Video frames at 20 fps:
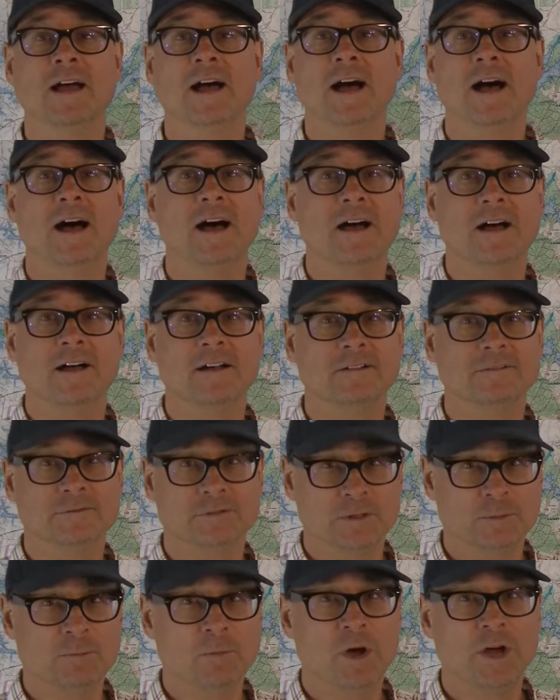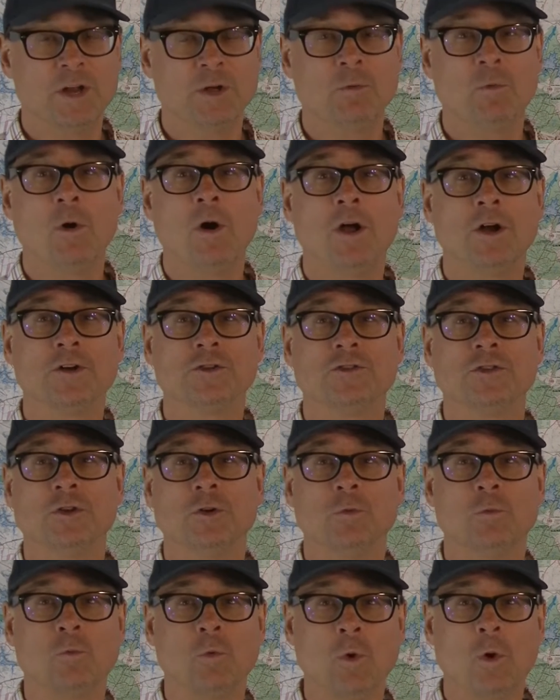the muddy water is going
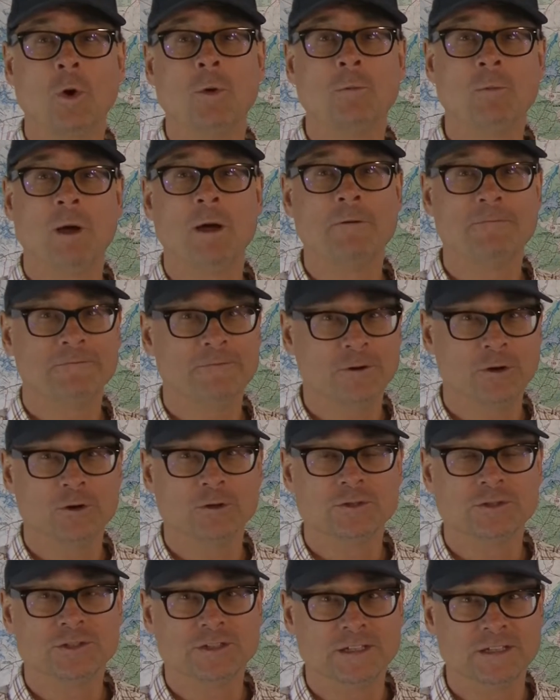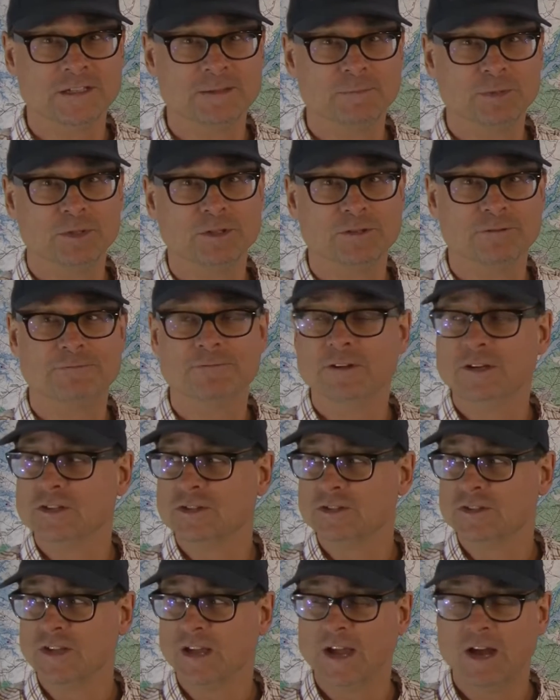to warm up first and put the
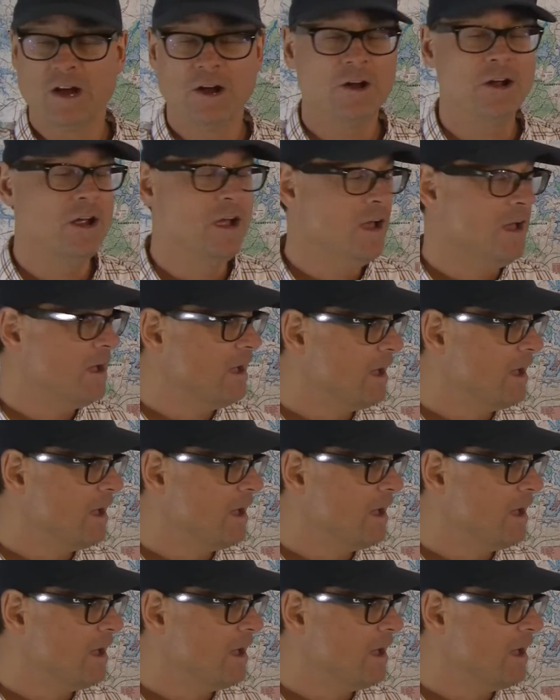fish there.